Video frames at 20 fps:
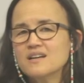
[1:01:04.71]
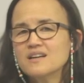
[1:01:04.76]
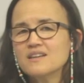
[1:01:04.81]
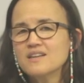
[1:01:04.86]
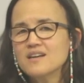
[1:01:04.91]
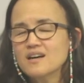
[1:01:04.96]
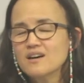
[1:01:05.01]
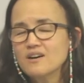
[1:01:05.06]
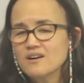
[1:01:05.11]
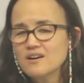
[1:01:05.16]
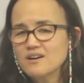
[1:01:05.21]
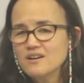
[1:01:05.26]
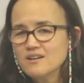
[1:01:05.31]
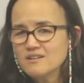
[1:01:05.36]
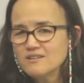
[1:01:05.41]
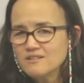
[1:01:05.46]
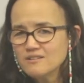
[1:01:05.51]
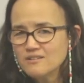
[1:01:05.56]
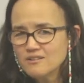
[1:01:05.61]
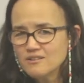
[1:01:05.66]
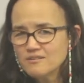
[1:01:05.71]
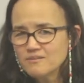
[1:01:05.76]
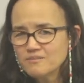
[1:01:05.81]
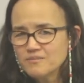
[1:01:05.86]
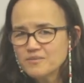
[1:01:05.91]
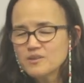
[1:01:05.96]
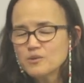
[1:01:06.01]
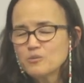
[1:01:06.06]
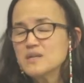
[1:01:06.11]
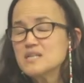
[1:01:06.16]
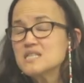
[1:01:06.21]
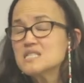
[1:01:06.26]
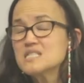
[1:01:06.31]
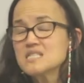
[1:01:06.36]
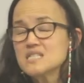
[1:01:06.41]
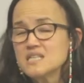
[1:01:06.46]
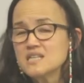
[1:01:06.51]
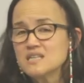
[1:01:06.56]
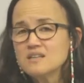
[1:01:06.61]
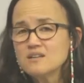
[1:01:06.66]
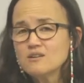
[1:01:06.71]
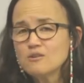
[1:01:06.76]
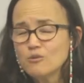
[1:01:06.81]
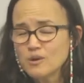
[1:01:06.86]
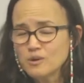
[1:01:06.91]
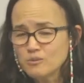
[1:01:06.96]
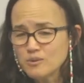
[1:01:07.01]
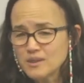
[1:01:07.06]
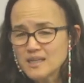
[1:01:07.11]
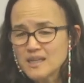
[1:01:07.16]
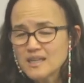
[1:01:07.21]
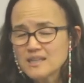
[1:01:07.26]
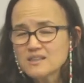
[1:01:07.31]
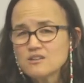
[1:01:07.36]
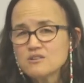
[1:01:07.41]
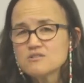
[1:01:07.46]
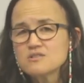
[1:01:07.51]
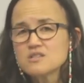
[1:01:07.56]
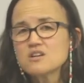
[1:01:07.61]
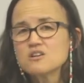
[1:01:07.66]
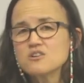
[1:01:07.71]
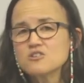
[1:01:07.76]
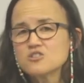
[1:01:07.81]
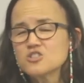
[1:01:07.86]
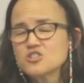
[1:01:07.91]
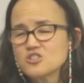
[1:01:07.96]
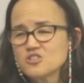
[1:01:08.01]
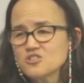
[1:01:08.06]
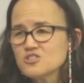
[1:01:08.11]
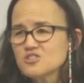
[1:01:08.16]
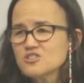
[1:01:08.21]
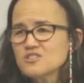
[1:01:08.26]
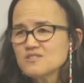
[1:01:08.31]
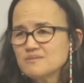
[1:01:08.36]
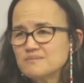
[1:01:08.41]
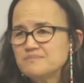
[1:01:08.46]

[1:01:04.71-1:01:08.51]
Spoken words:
that we see when we get those cultures.